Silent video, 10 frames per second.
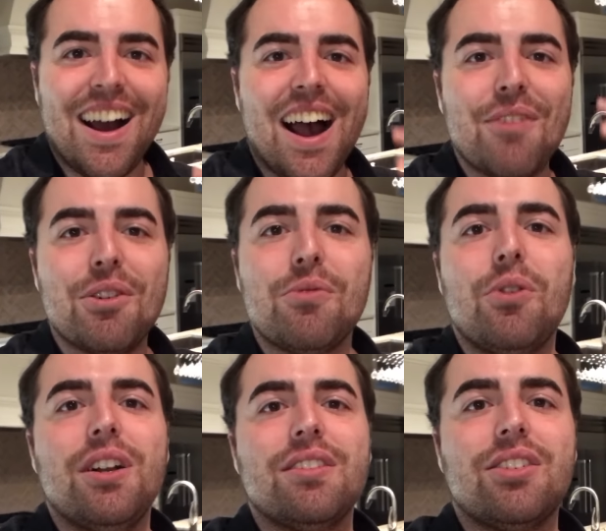I wouldn't
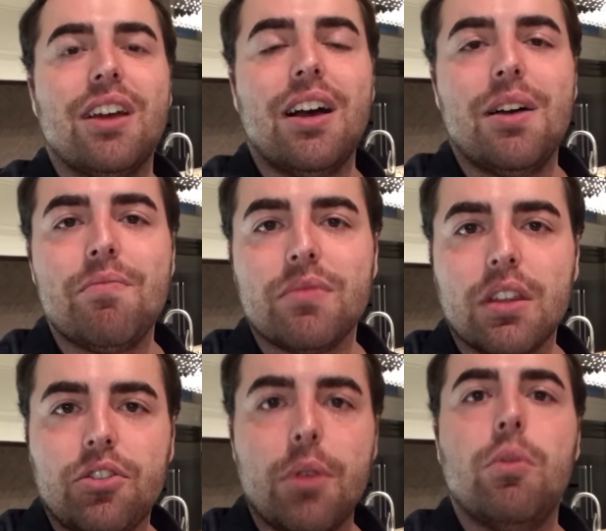want
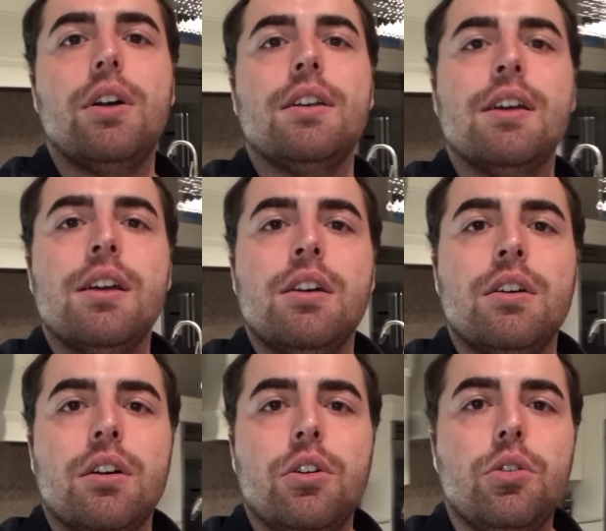someone
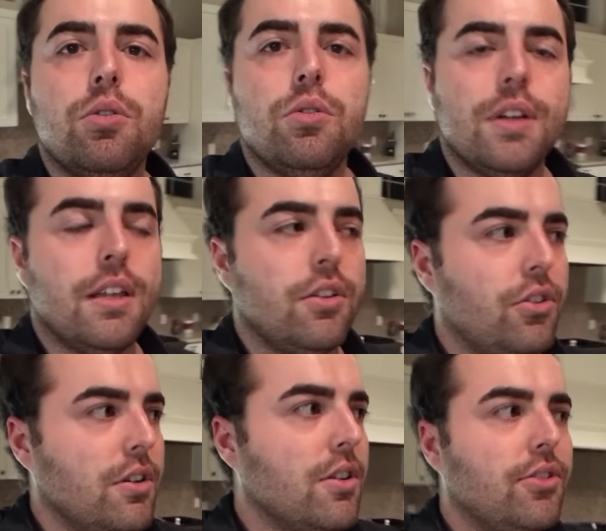who
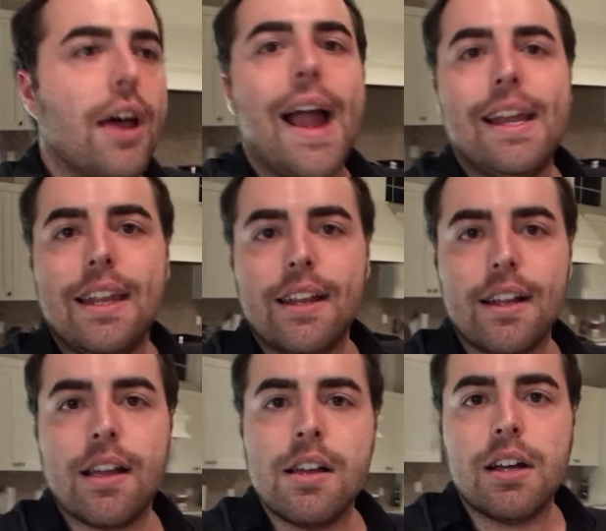is
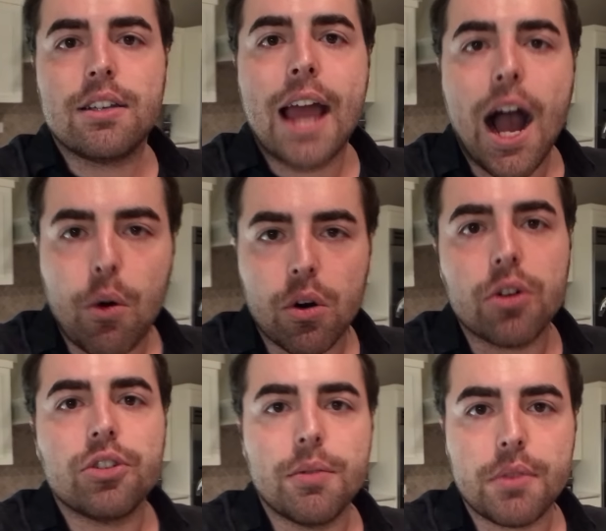designing a tower
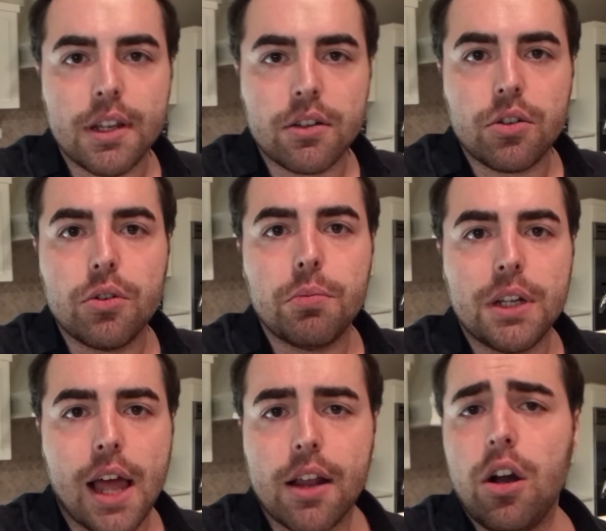or something to
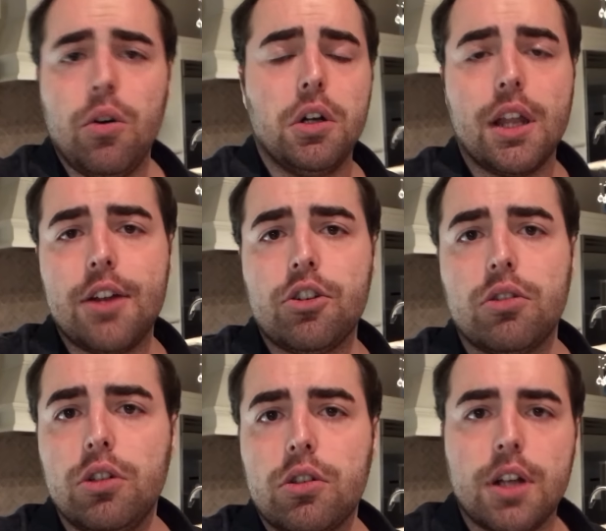be like, oh, well, I
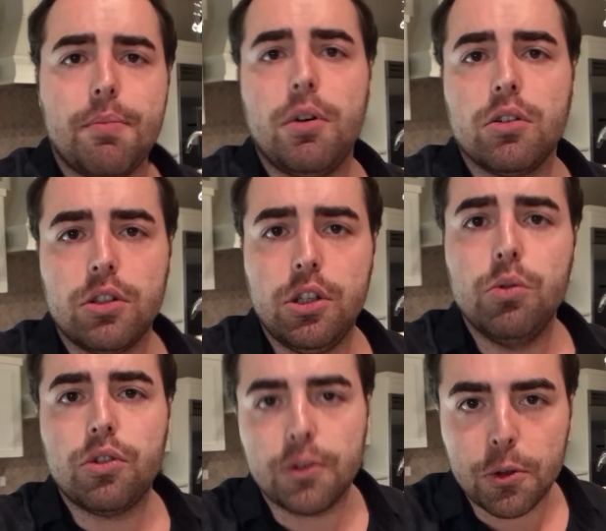just looked it up on
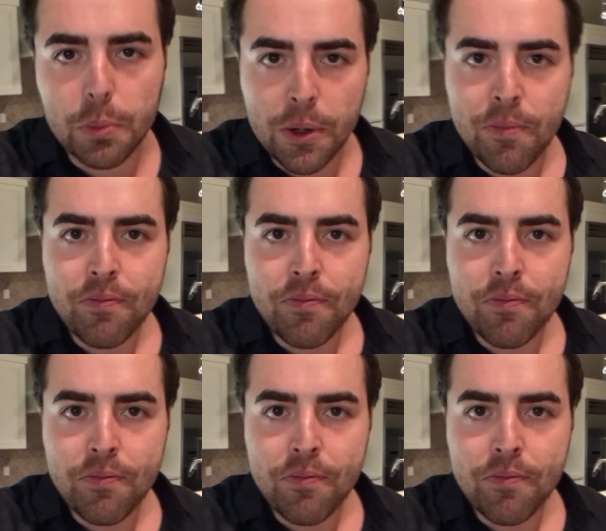YouTube,